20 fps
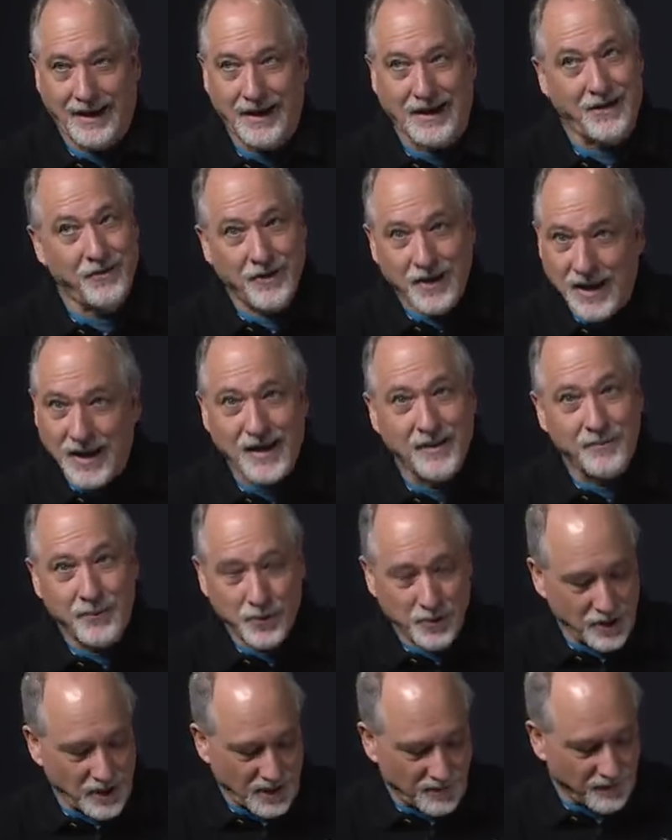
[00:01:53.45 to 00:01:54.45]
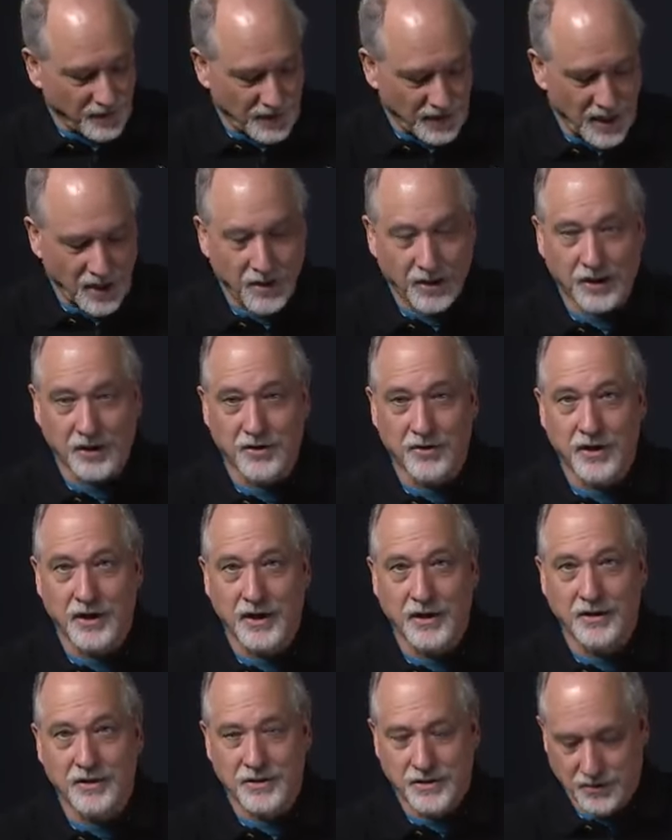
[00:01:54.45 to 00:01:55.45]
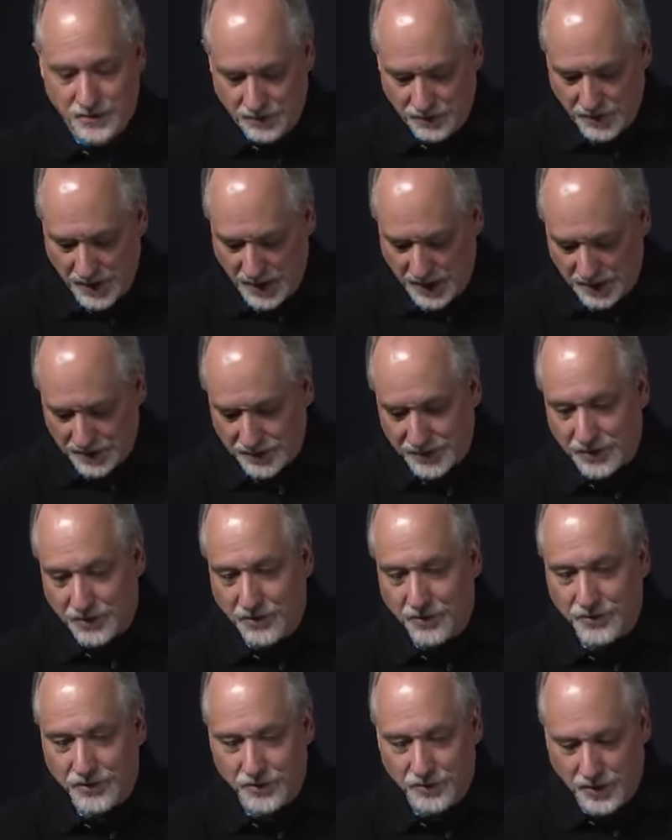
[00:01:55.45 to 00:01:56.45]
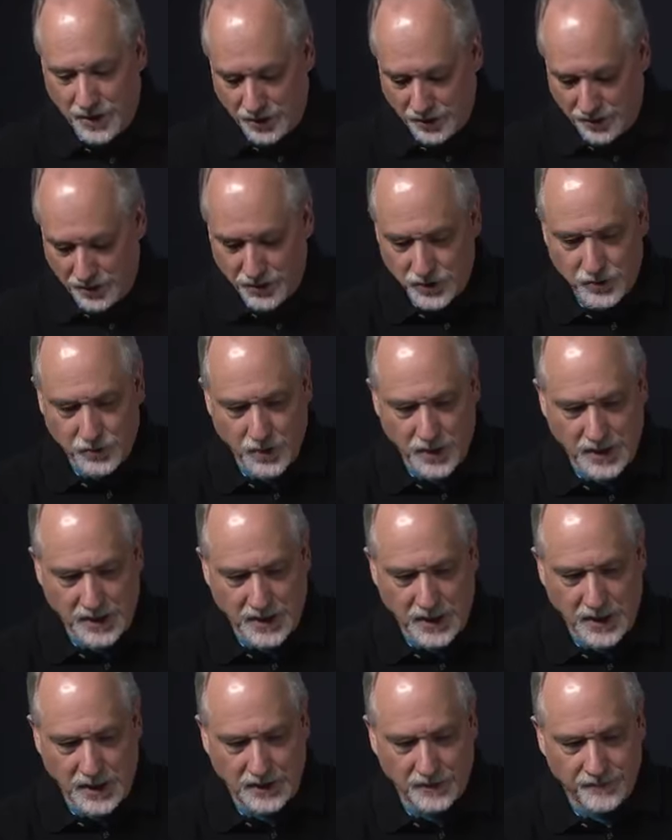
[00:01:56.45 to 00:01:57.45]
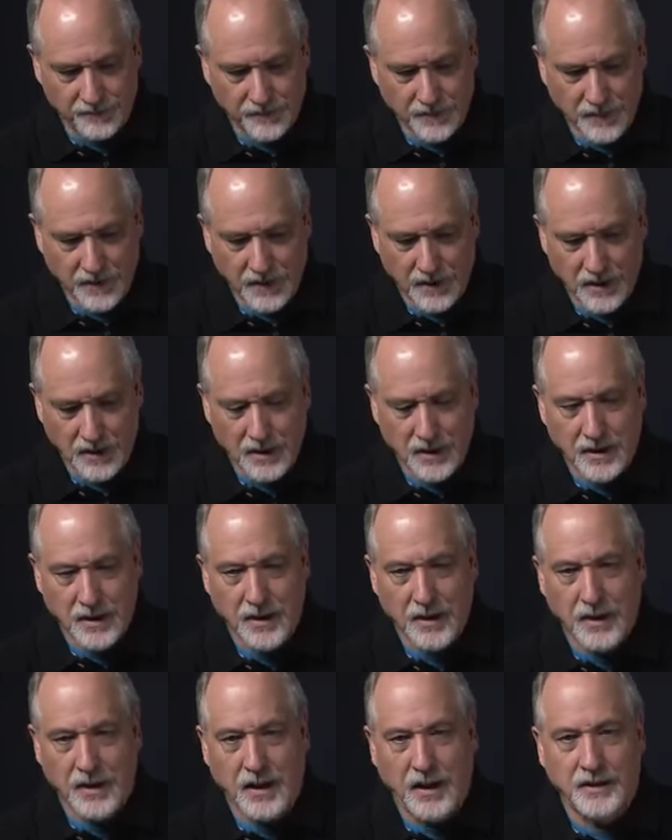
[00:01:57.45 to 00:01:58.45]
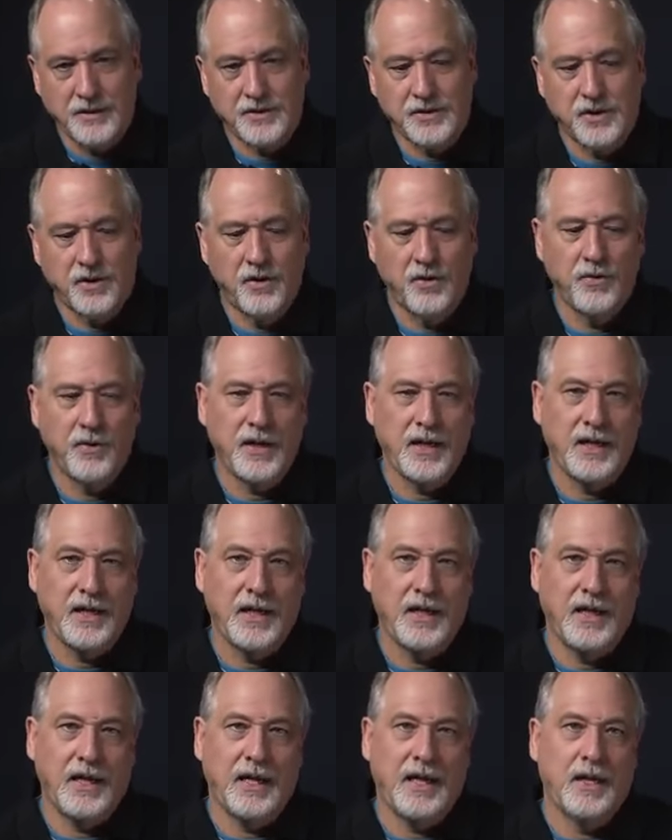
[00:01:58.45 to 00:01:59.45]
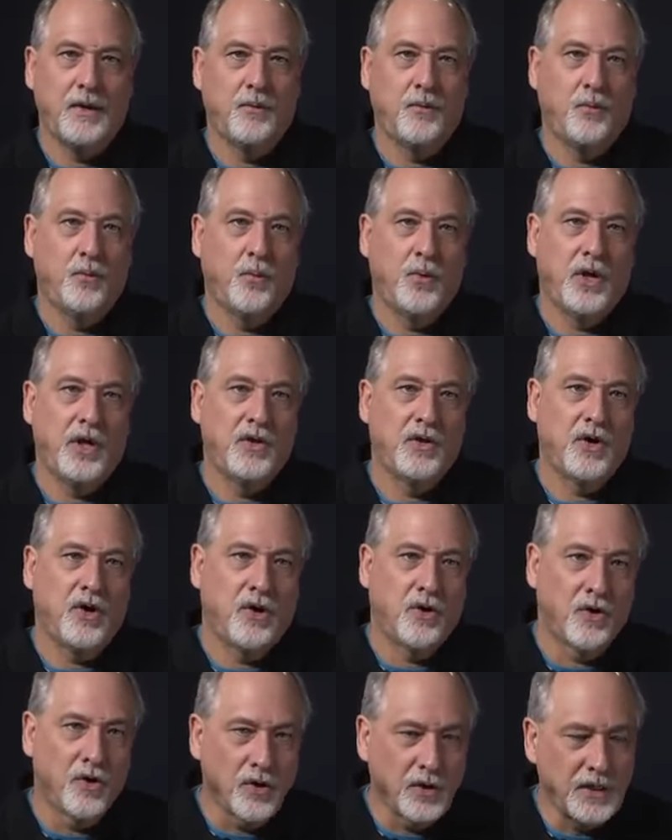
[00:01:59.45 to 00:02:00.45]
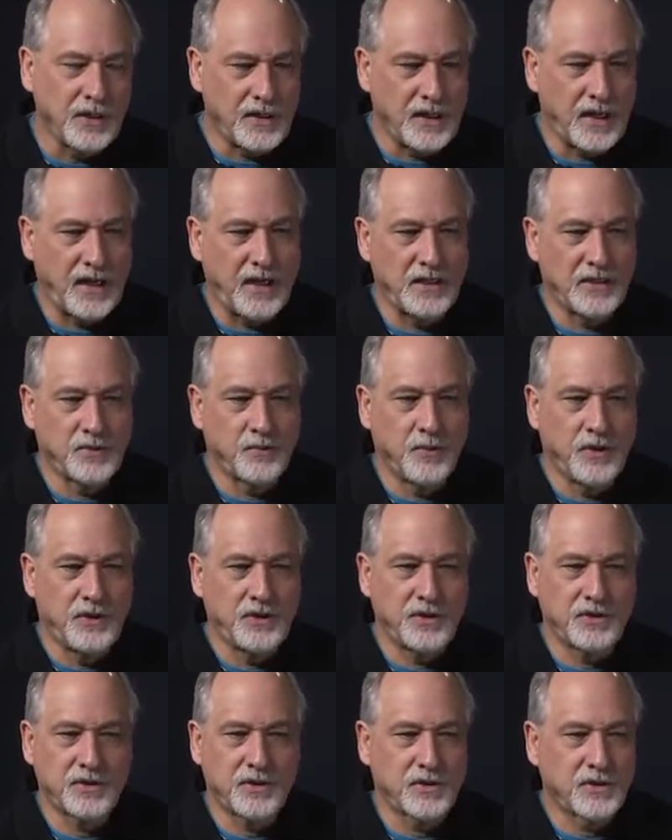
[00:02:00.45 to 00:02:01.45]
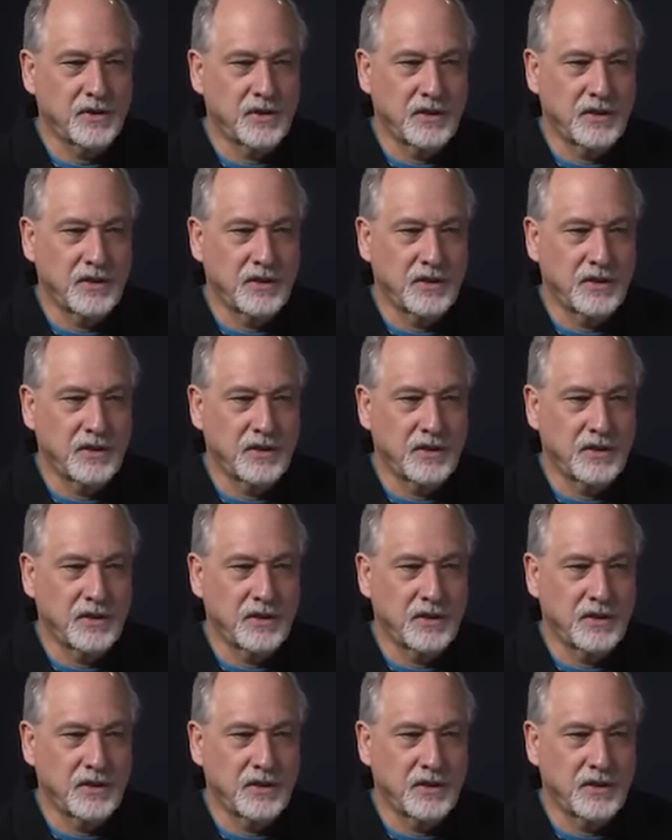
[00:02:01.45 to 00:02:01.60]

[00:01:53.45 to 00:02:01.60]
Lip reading: you can't put every character into a 0 through 128. And so in the early days, we just